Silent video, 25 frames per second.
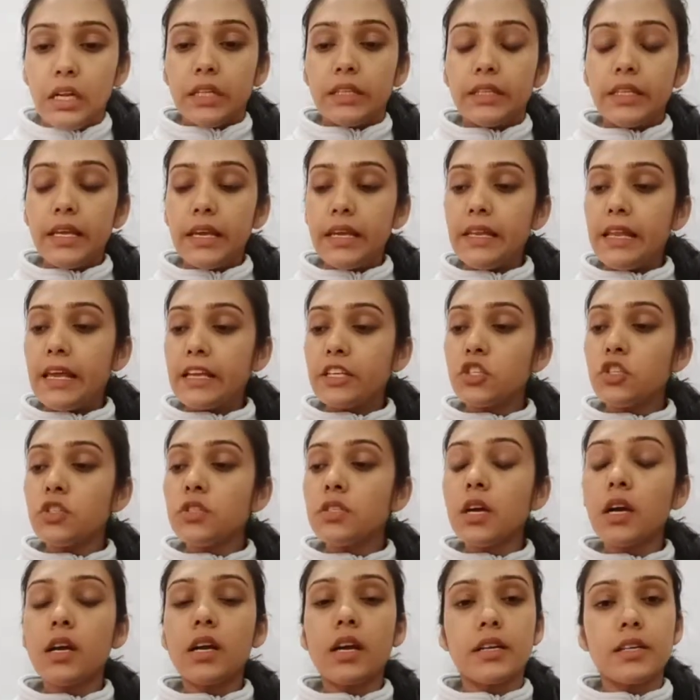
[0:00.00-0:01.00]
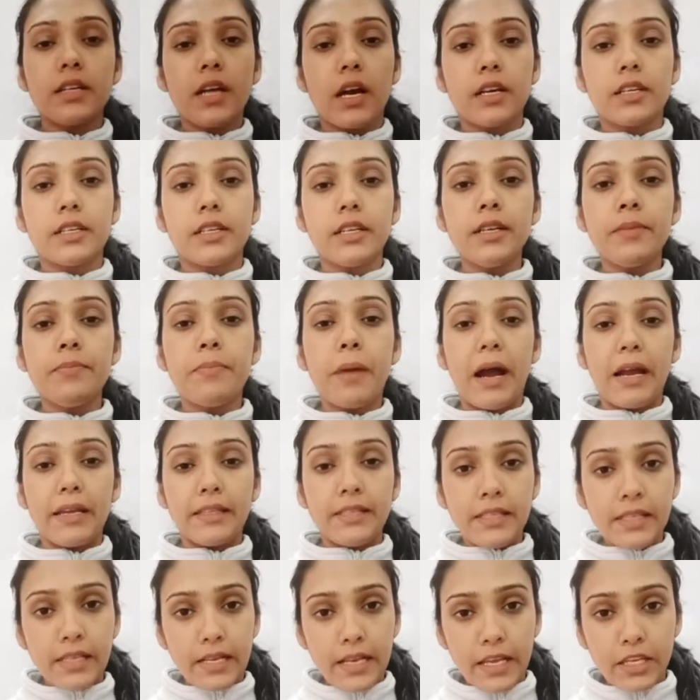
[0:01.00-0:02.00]
The elections are conducted by
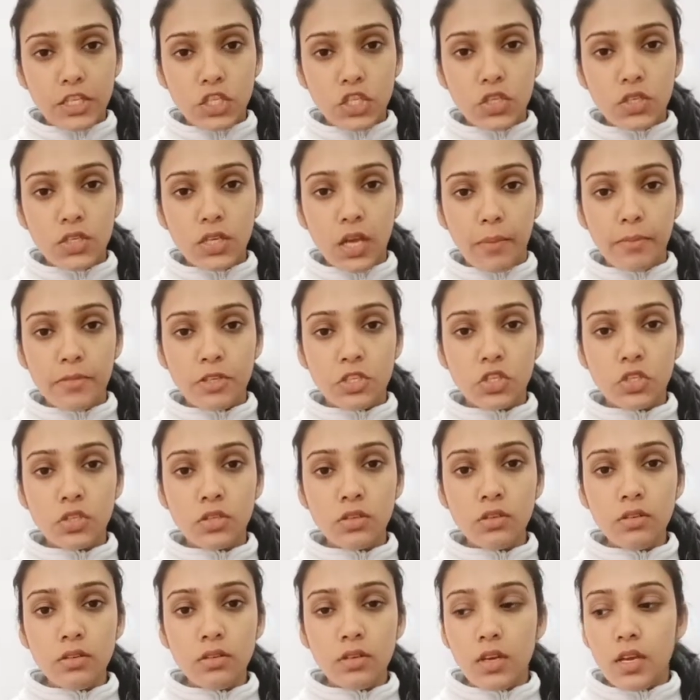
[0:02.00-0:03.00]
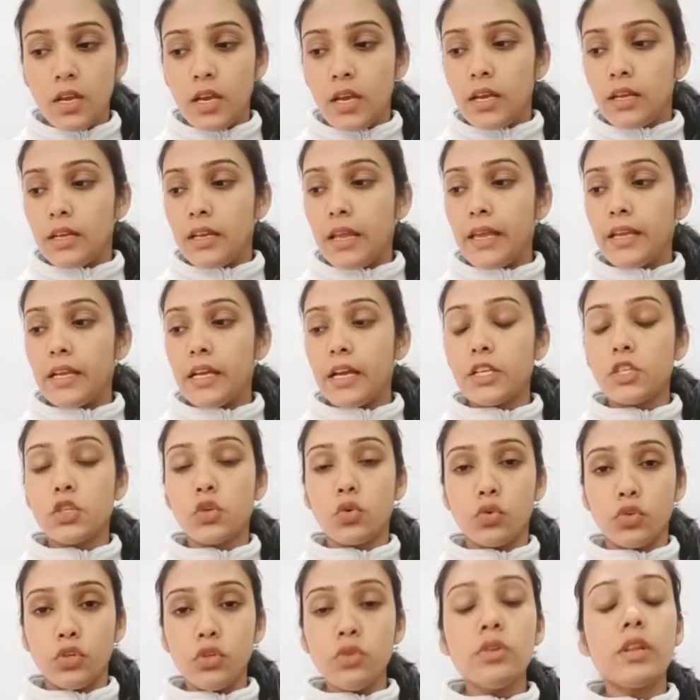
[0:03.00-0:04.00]
the Election Commissioner, like I
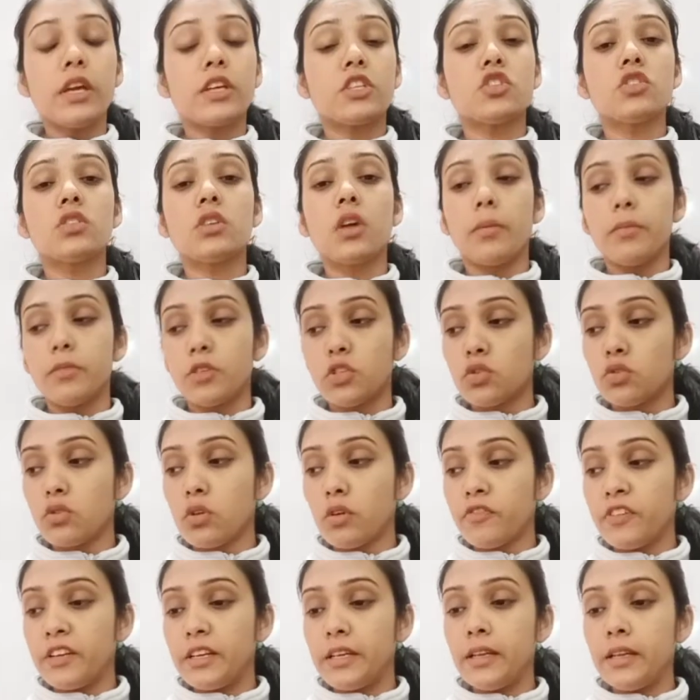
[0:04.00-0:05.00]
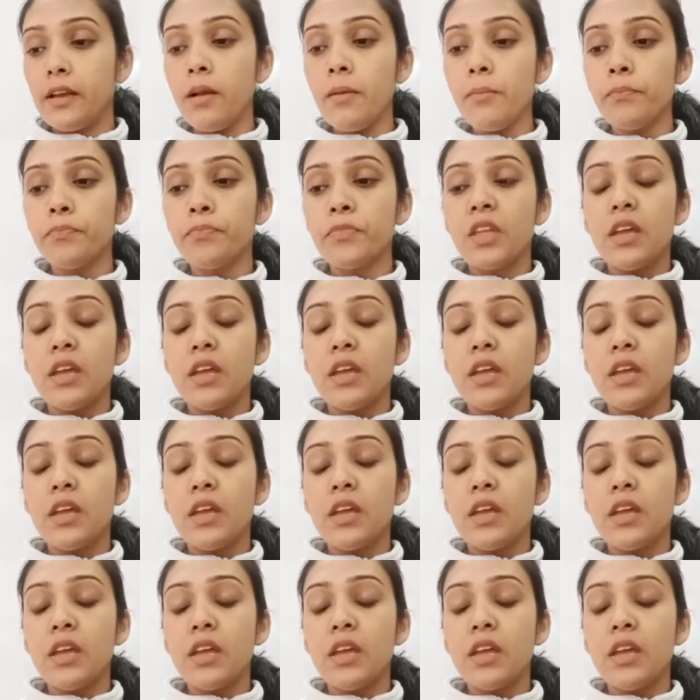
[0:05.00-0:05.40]
told you, Election Commission of India,